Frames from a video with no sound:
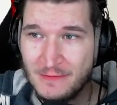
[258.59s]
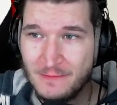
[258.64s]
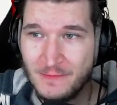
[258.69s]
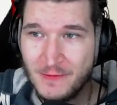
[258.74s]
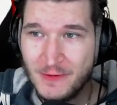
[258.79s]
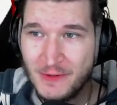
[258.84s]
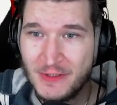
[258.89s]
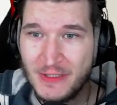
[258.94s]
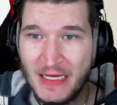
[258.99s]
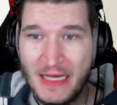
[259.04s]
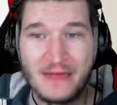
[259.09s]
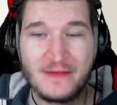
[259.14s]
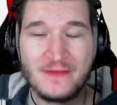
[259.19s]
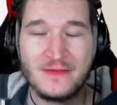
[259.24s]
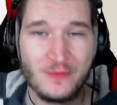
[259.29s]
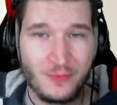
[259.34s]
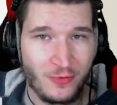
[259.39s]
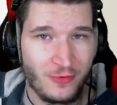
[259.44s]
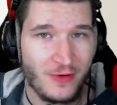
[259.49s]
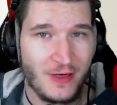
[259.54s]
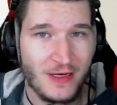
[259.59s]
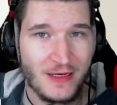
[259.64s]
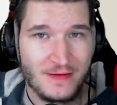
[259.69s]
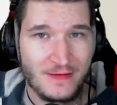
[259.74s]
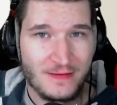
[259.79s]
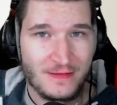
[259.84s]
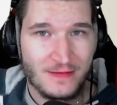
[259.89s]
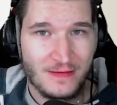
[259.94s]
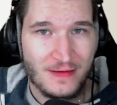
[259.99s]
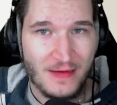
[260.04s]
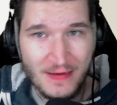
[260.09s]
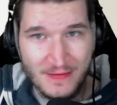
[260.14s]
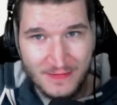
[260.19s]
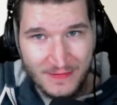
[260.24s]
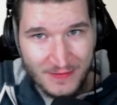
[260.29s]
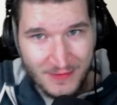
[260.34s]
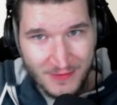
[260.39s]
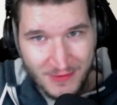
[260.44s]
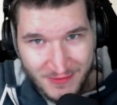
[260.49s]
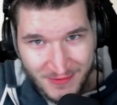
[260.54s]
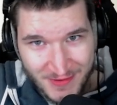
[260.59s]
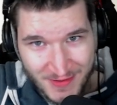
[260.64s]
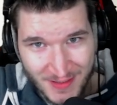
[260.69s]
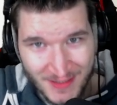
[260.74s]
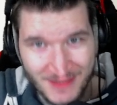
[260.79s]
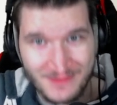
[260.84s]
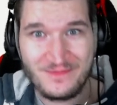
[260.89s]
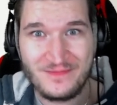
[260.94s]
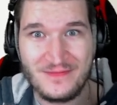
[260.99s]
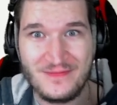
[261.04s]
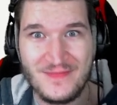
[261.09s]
were as surprised as you were.